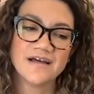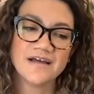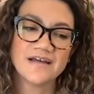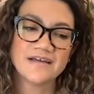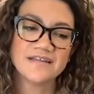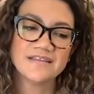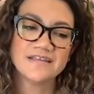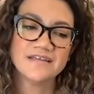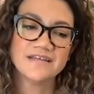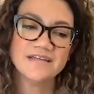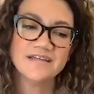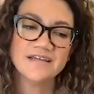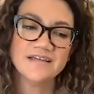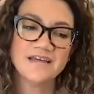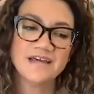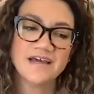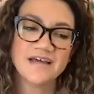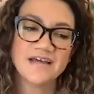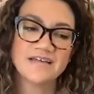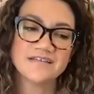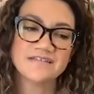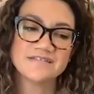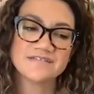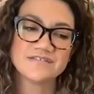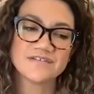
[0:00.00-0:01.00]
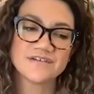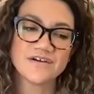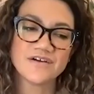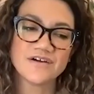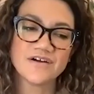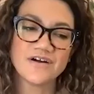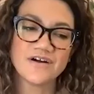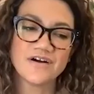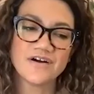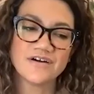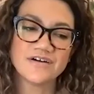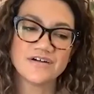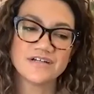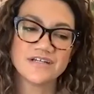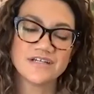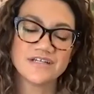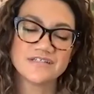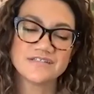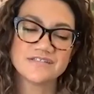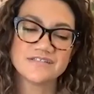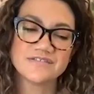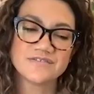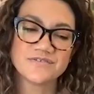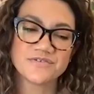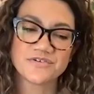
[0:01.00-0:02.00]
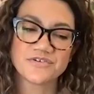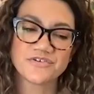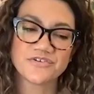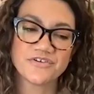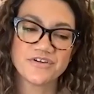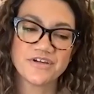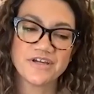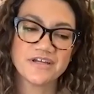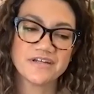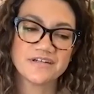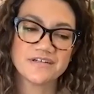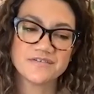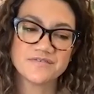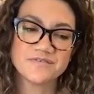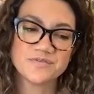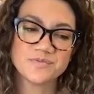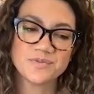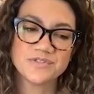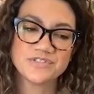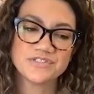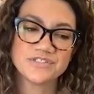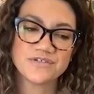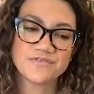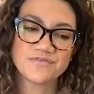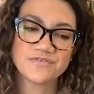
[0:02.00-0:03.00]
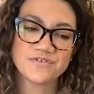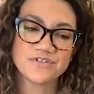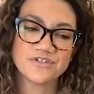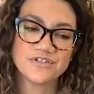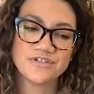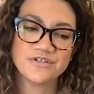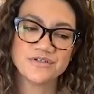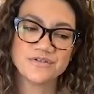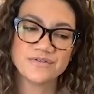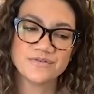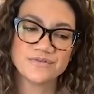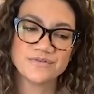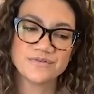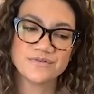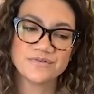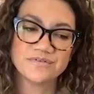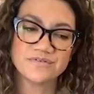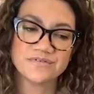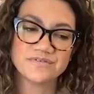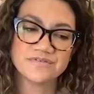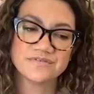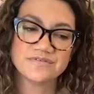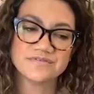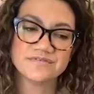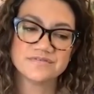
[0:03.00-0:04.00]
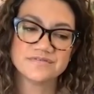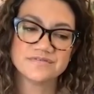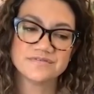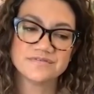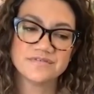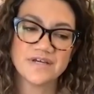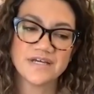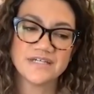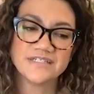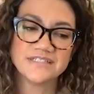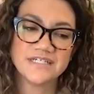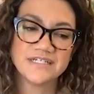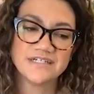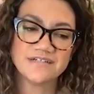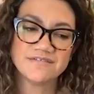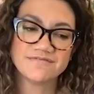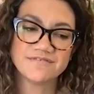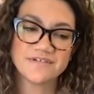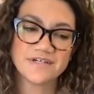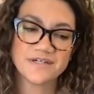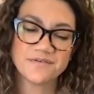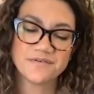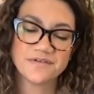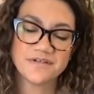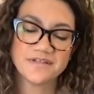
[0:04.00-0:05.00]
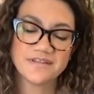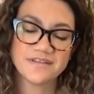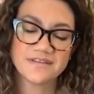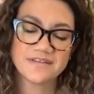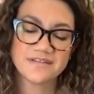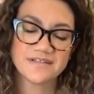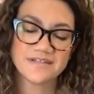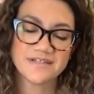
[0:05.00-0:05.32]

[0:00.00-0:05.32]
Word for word: I think as artists or creatives, whichever you identify with,